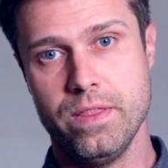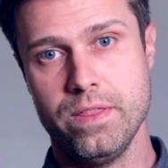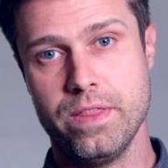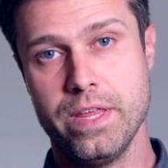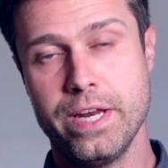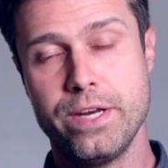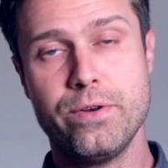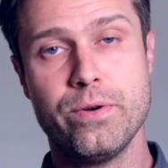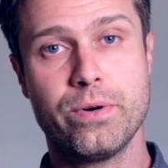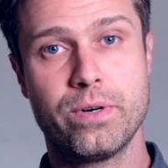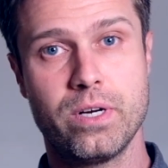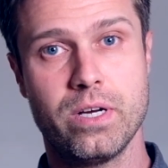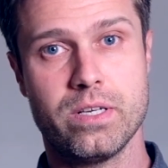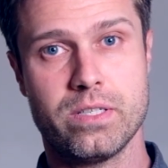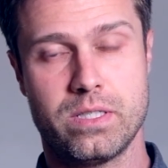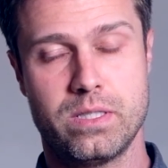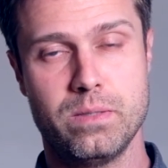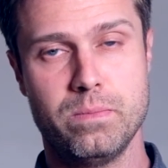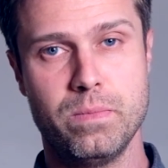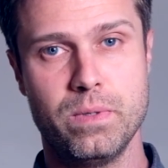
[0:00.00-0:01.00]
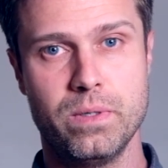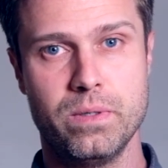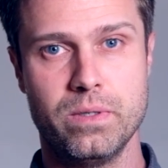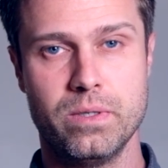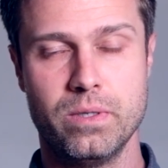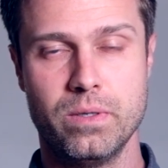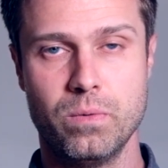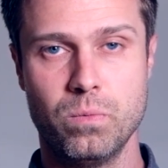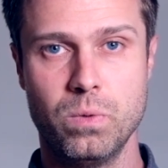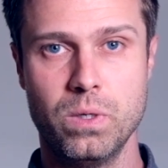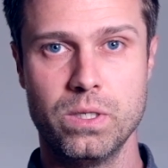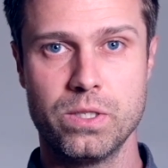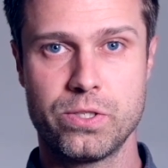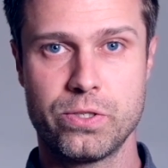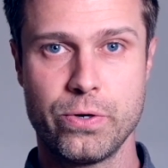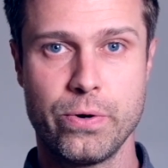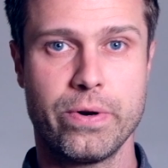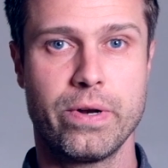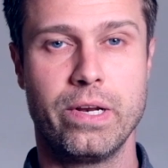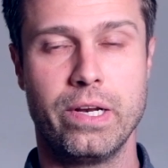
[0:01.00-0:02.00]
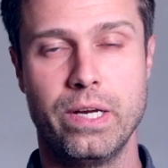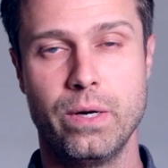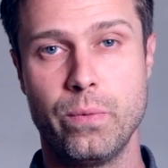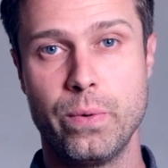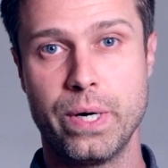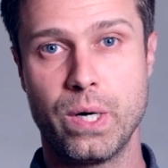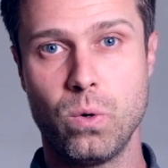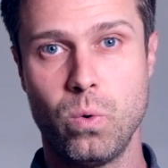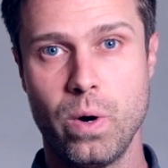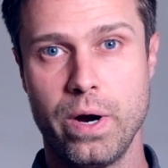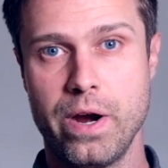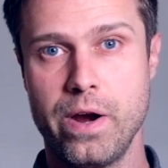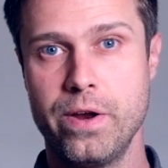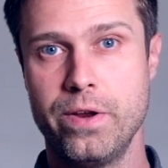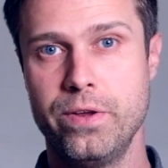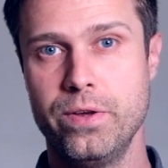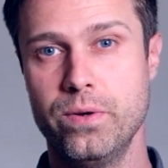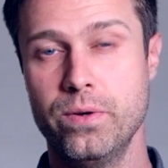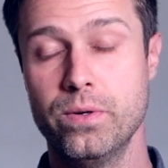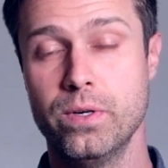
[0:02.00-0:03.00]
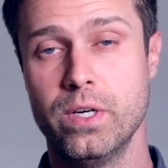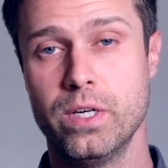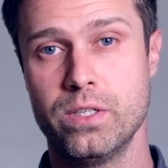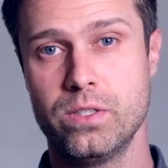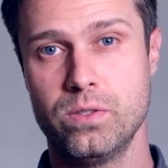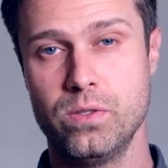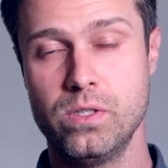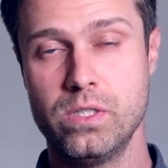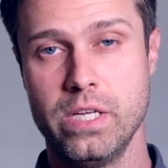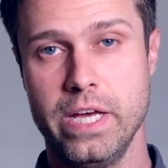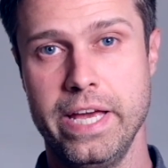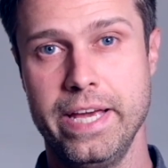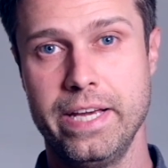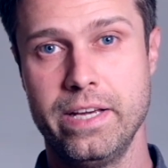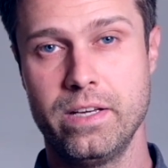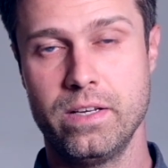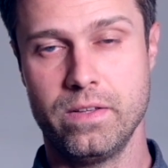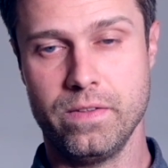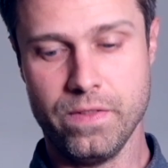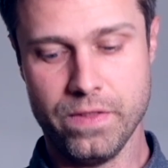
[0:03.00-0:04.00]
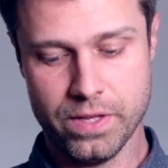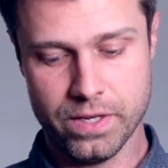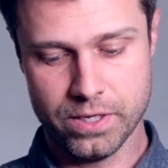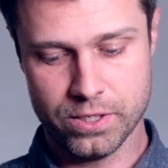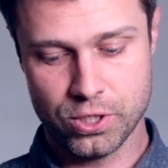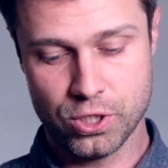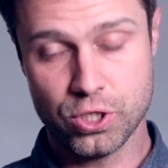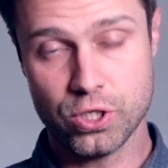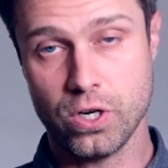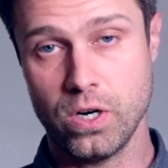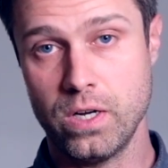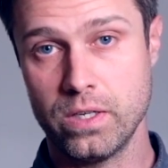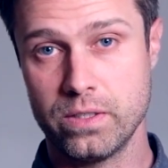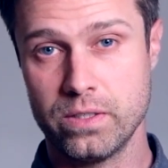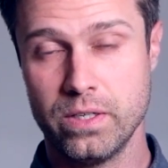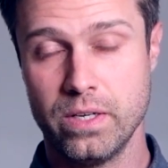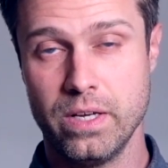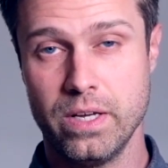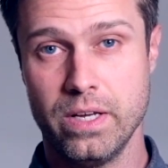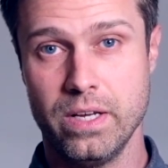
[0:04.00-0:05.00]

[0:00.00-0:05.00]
then your customer will certainly require you to take the shot